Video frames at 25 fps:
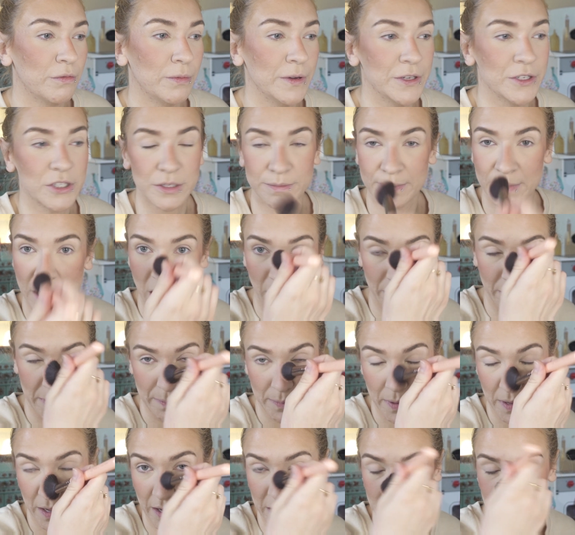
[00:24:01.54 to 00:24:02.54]
we just met up in
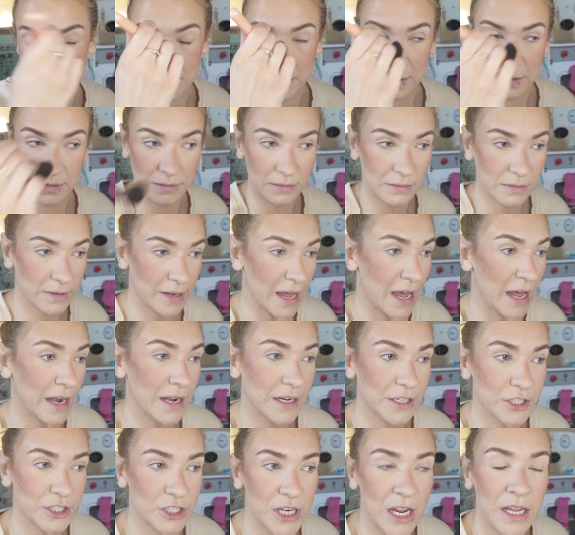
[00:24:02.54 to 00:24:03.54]
person and
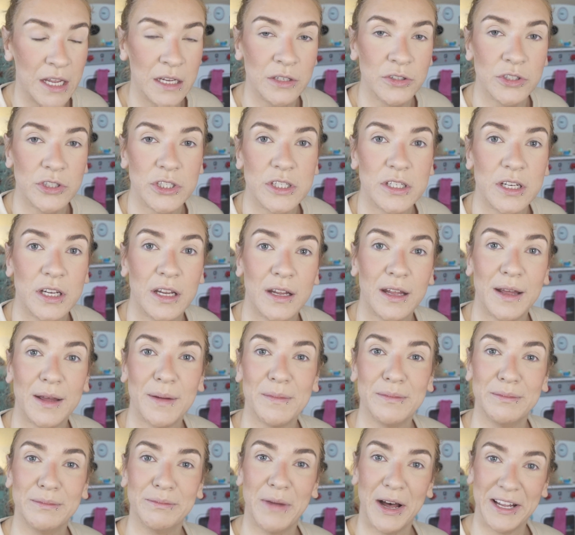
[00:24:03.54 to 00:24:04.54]
exchanged
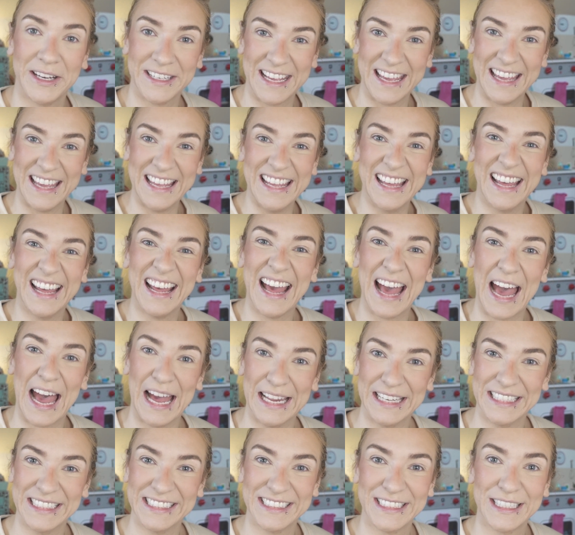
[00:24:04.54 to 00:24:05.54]
money
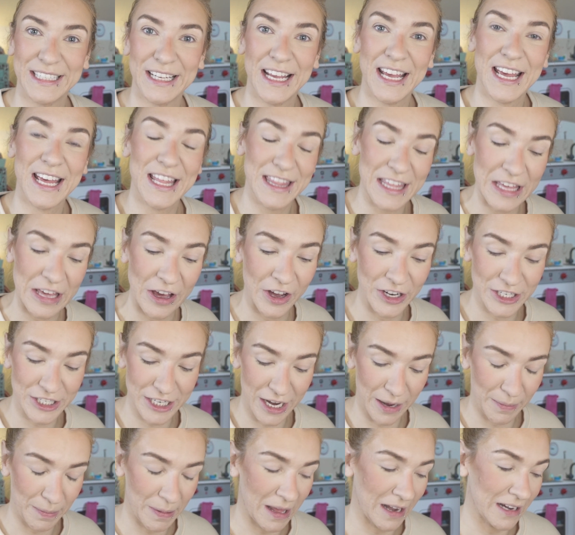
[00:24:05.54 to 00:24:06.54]
and the
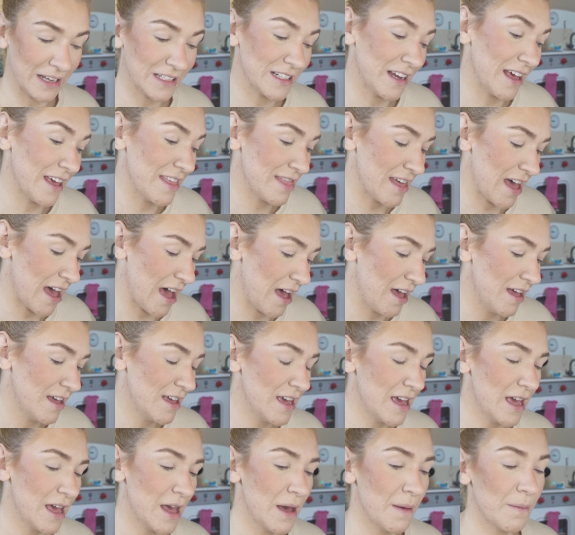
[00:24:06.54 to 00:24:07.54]
eyeshadow palettes like that.
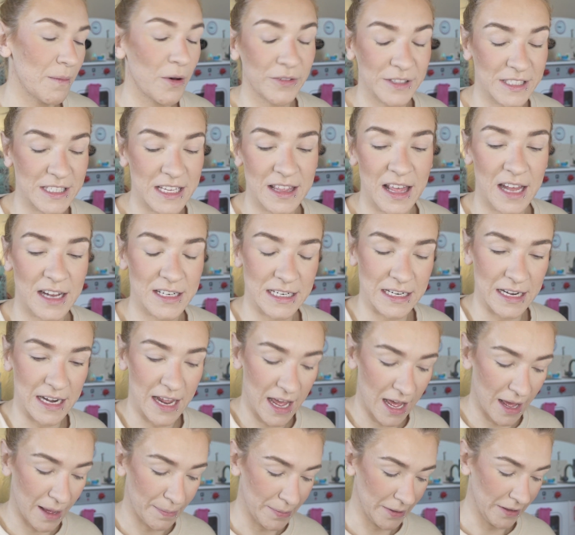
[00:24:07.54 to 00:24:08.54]
Obviously that didn't
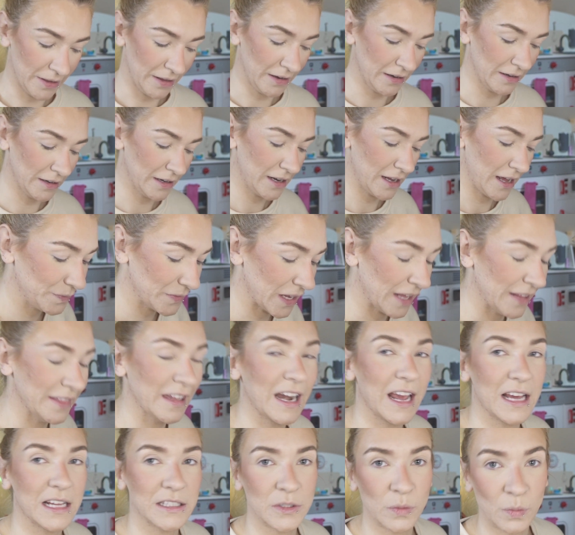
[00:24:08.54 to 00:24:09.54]
happen, and then
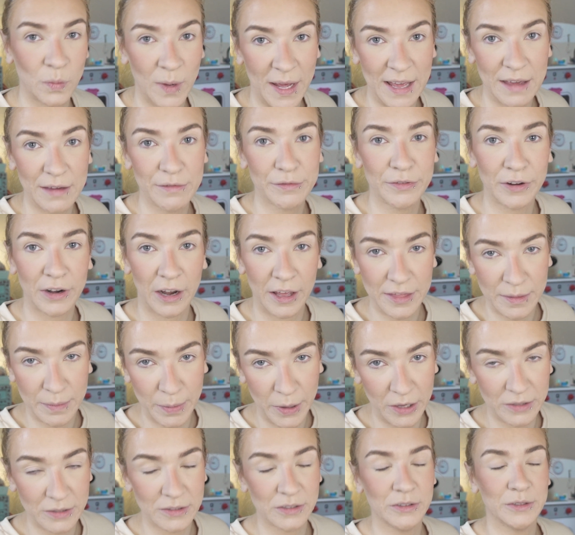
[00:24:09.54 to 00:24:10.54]
I had to wait for like the
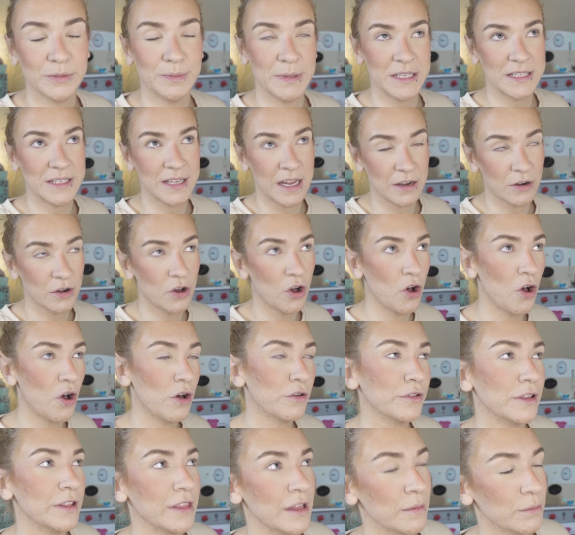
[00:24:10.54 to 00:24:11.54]
parcel to be sent
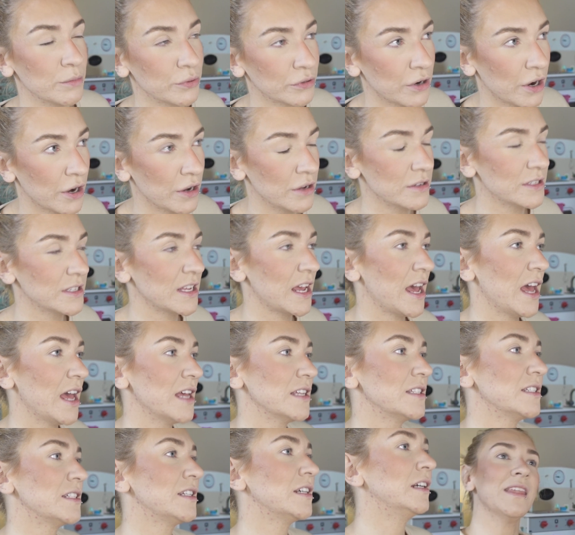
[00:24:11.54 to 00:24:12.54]
off and then
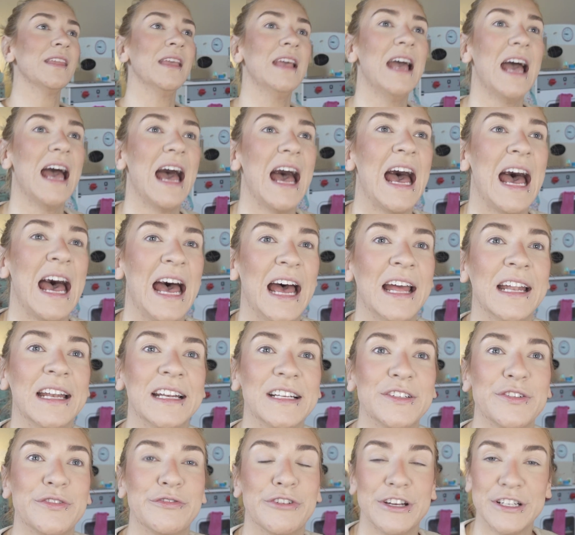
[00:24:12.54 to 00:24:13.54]
processed,
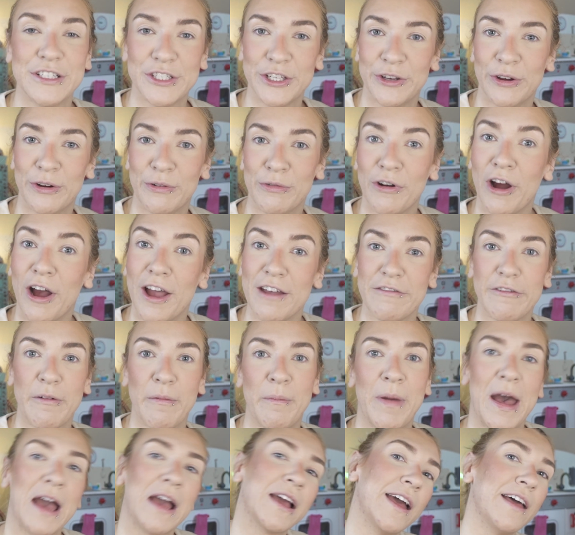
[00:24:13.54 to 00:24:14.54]
and for it to arrive
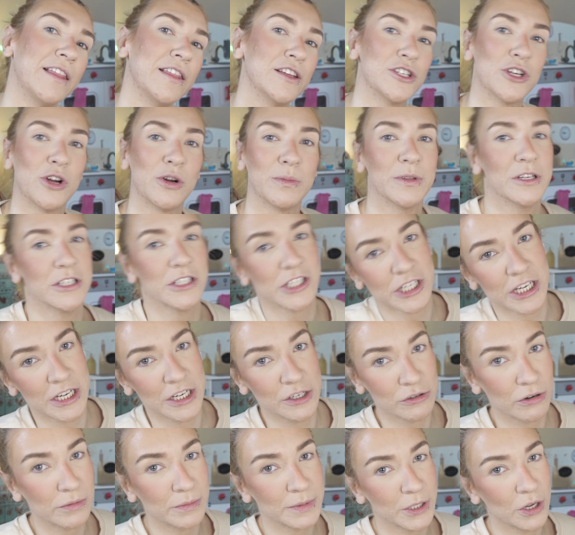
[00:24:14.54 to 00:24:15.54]
back at the shop that she
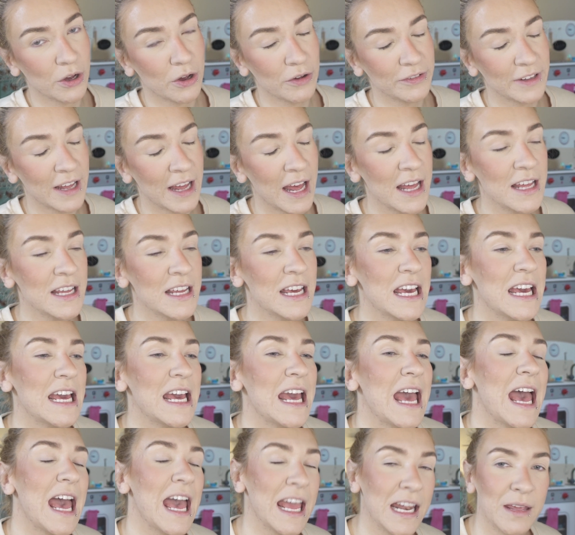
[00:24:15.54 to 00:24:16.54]
dropped it off at.
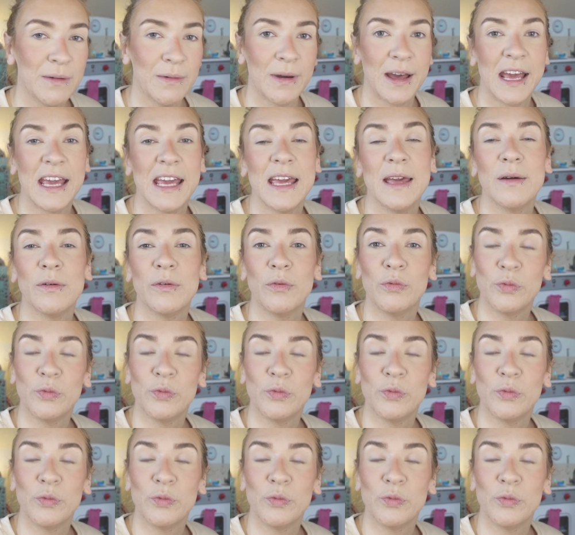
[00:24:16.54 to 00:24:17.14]
Anyway,